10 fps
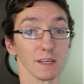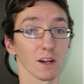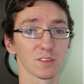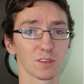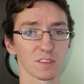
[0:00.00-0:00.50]
It
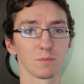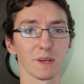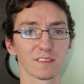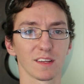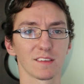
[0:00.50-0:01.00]
also doesn't
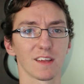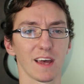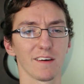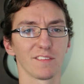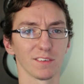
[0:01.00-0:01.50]
make sense to
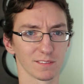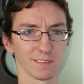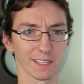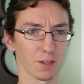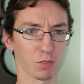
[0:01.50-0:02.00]
have a
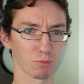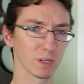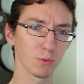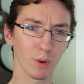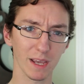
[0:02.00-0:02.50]

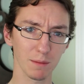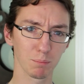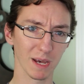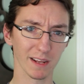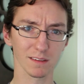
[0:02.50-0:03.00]
three-way
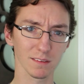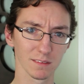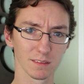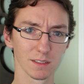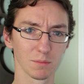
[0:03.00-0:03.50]
battle
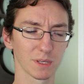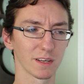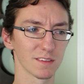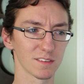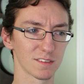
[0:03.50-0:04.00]

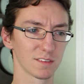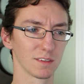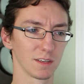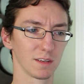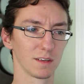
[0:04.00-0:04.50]
because
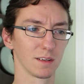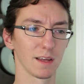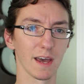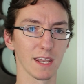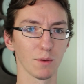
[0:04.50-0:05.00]

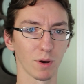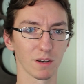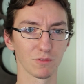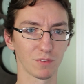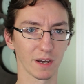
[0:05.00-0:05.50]

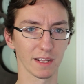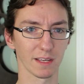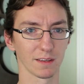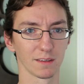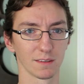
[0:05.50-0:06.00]
anyone
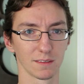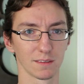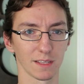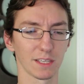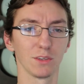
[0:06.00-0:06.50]
fighting,
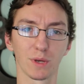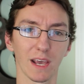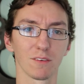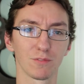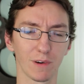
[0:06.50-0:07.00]
you
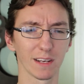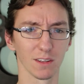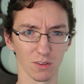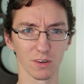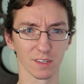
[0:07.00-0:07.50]
can't fight
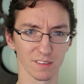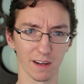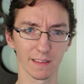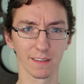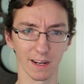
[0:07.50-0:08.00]

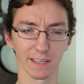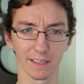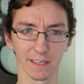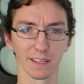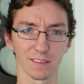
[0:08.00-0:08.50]
alongside the Night
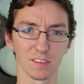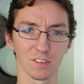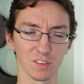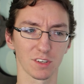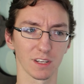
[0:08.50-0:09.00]
King because he's
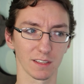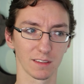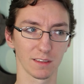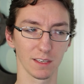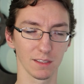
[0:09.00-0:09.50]
just gonna
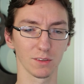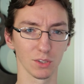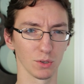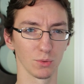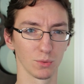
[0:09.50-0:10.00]
kill
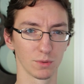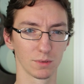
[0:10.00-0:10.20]
you.